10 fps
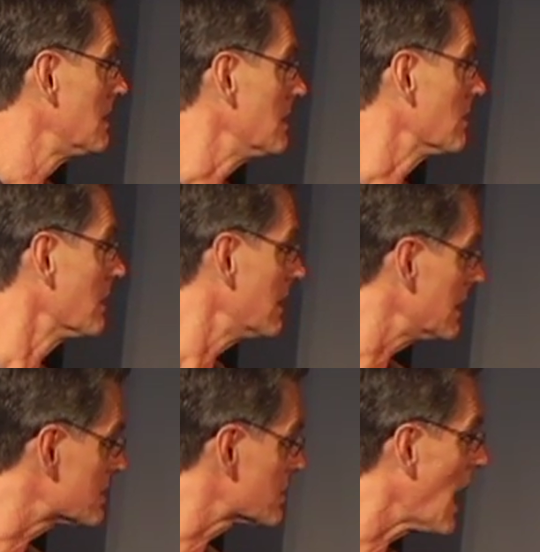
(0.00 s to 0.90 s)
You're going to
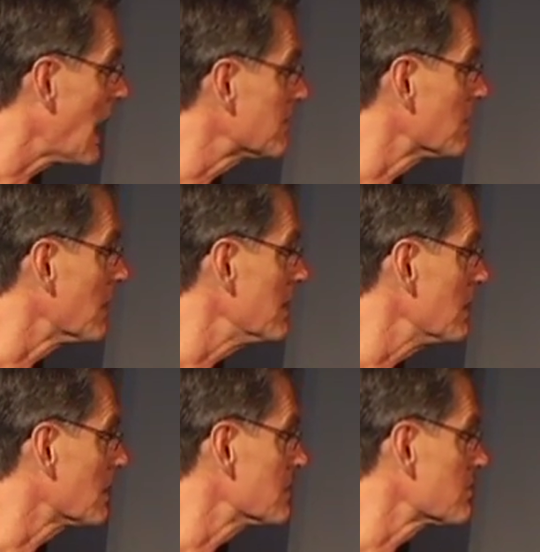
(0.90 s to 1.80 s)
need a job to where
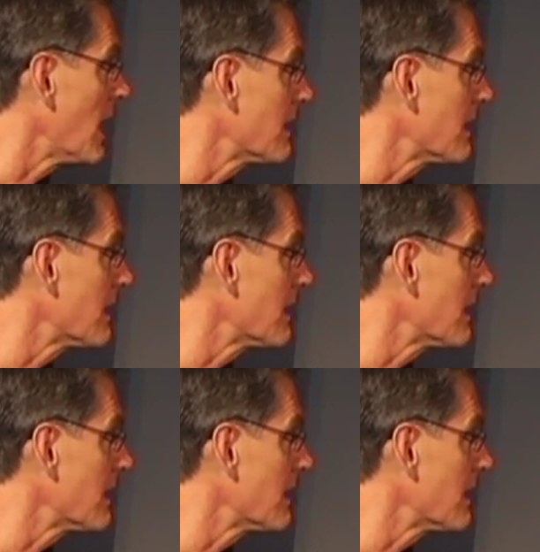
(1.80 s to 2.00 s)
you can try